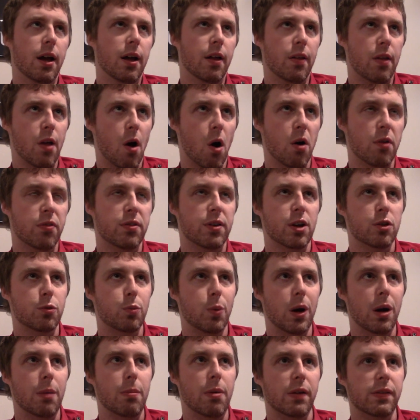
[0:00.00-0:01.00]
The only thing that's
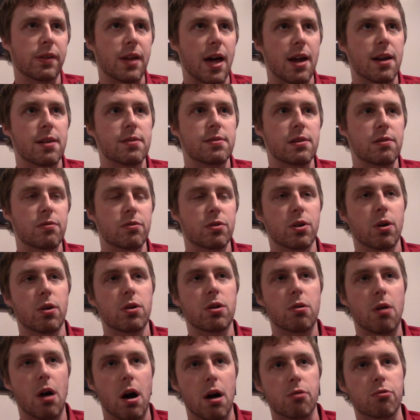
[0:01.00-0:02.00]
weird about that is even though
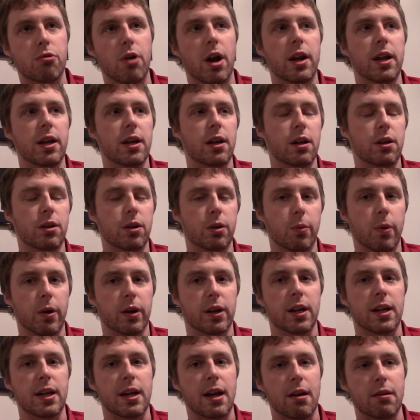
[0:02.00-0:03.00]
you are running and you're
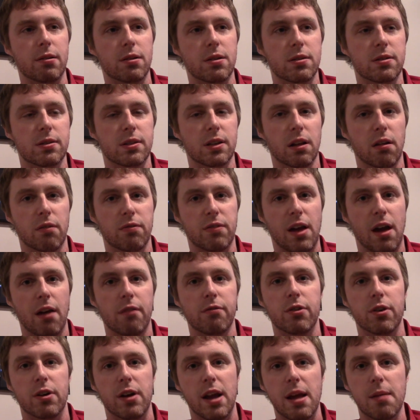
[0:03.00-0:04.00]
working out, you still have to
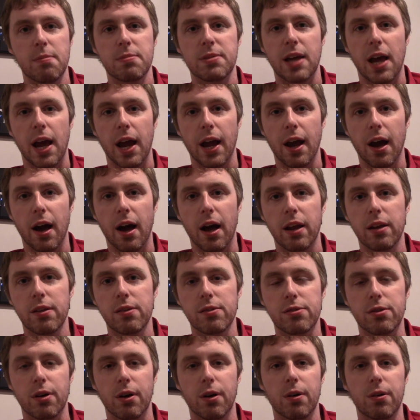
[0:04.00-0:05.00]
have your name tag on.
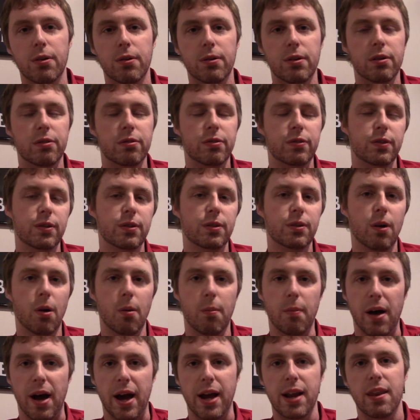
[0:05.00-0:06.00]
So if you
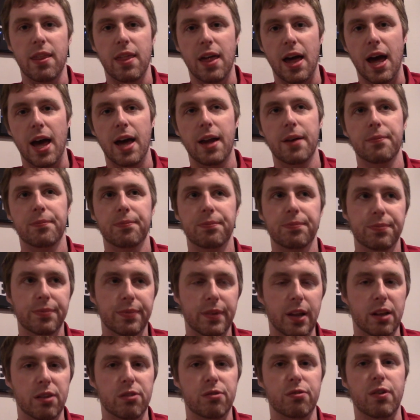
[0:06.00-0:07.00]
don't mind that,
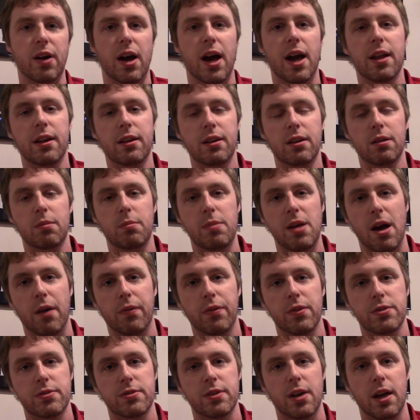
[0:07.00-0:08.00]
that's fine. You'll be out
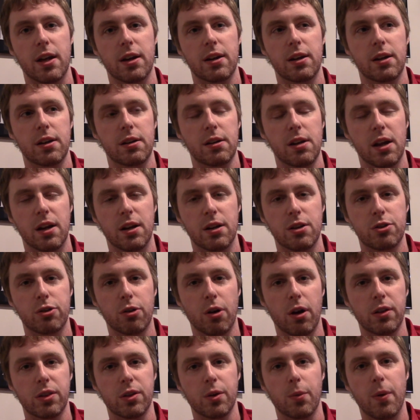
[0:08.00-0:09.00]
in the sun and
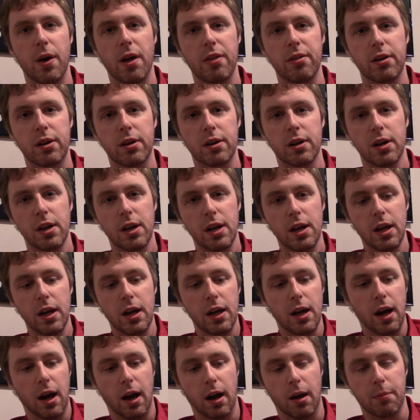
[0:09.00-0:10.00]
enjoying the weather
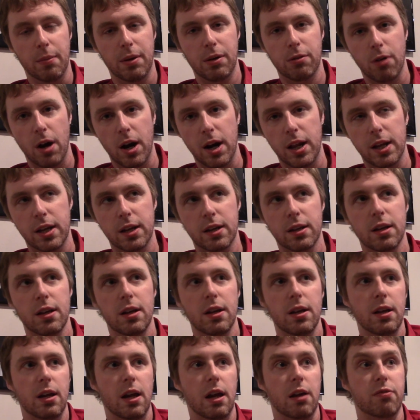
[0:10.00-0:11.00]
and running
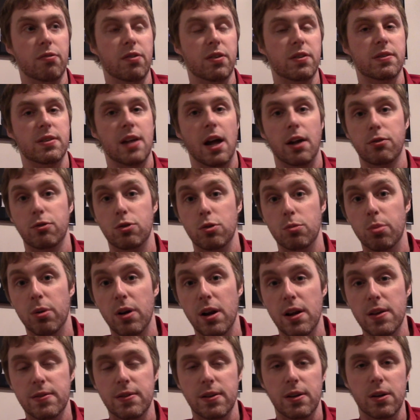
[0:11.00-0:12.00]
if it's not too
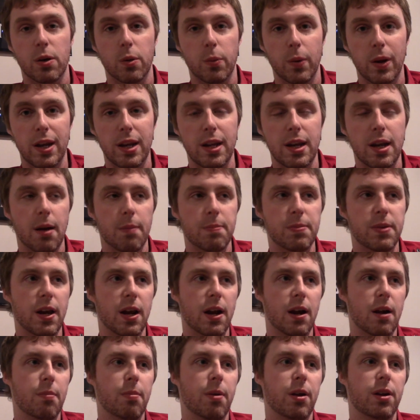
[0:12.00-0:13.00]
breezy or windy up
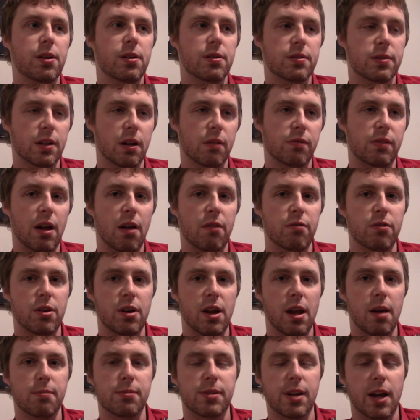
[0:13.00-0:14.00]
there, but you still have to have your
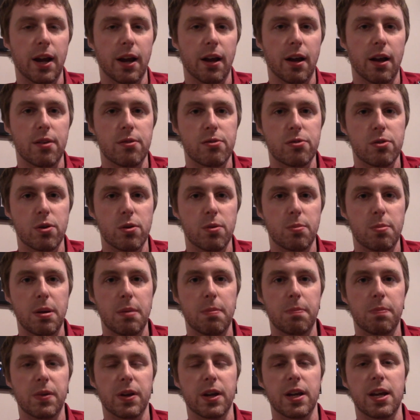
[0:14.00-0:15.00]
name tag on so
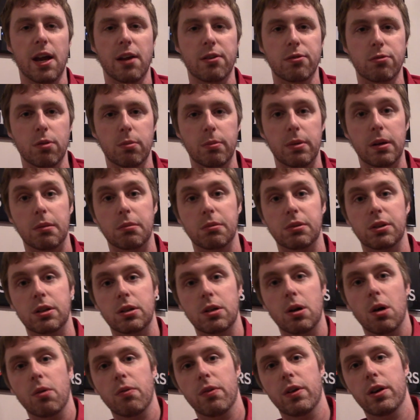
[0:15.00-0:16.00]
the guests will be able to
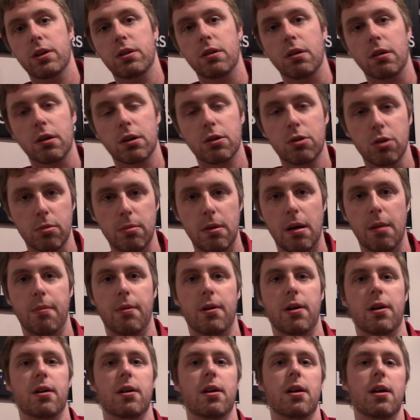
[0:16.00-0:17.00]
know that you're a crew
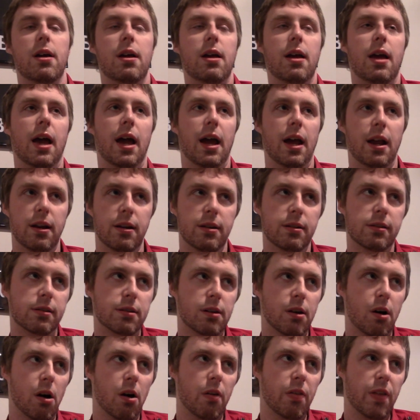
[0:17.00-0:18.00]
member and
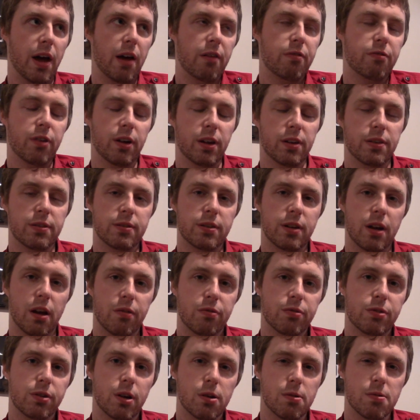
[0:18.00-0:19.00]
all that fun
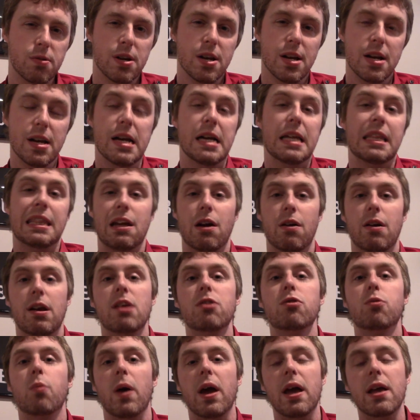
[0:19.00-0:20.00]
stuff. So there
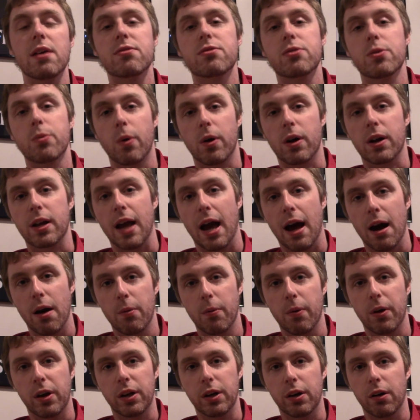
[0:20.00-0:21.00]
is ways to work
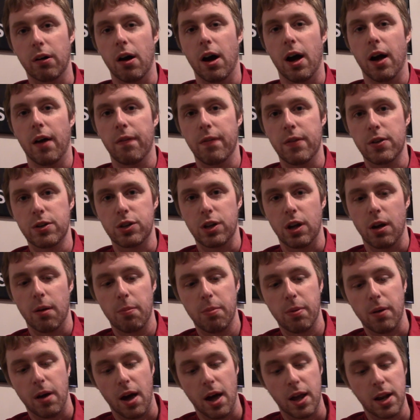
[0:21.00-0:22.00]
out when you're on the
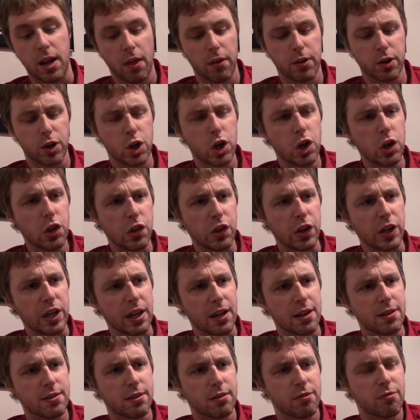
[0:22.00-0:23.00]
ship. Another good thing
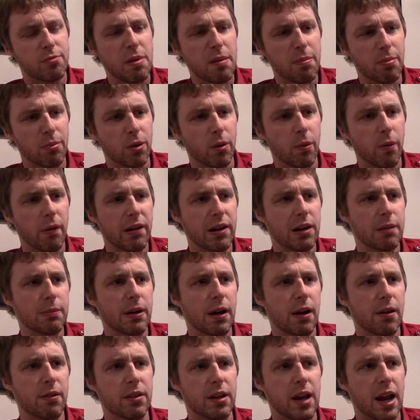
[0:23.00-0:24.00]
is if people are worried
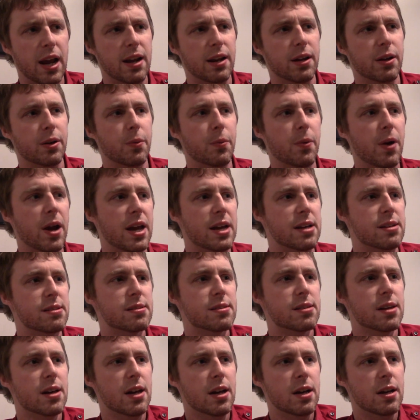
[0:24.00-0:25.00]
about gaining
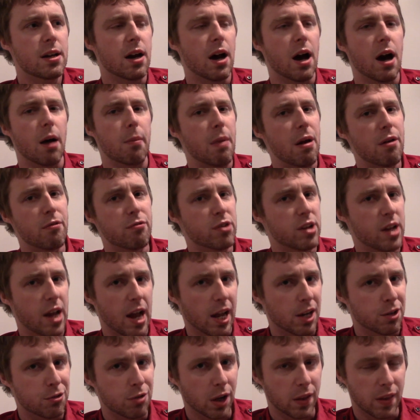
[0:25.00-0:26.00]
weight, every
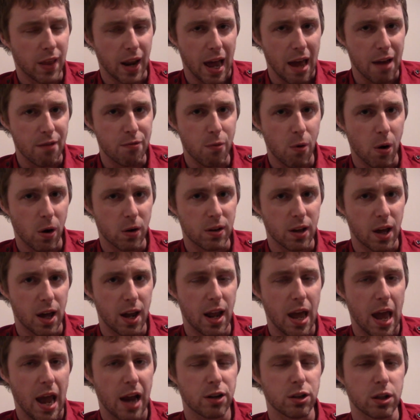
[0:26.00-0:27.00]
contract that I've worked on,
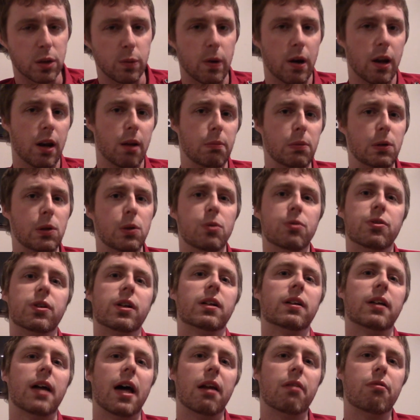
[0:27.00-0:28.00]
I actually wound up losing
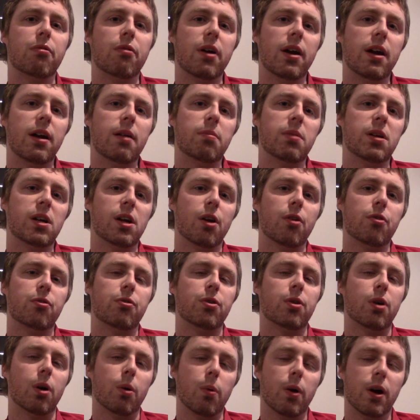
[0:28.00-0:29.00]
a lot of weight because
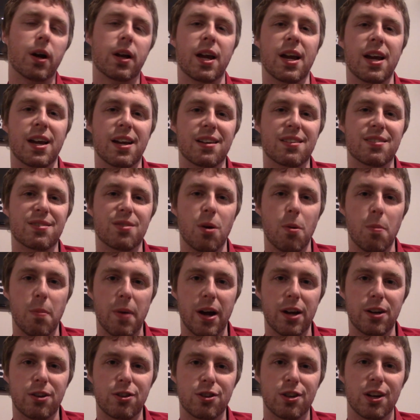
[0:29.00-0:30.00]
you're working so
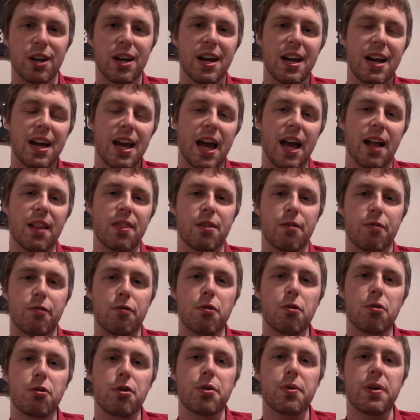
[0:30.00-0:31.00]
much and the
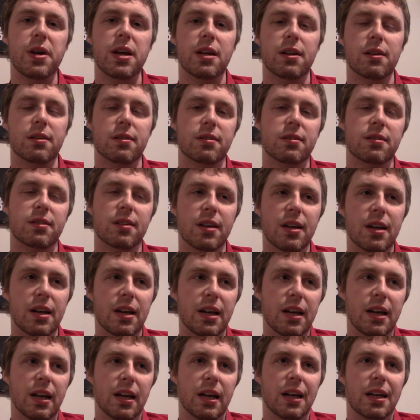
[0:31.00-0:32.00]
food you eat is
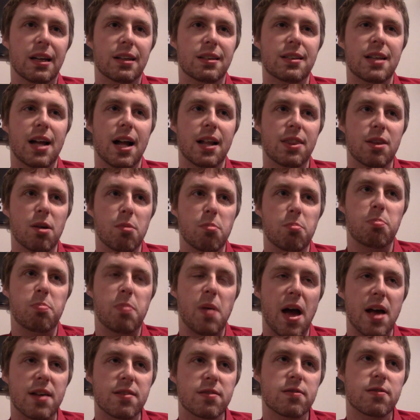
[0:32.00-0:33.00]
not the
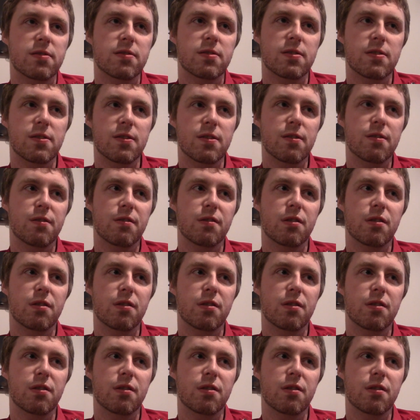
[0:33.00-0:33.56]
best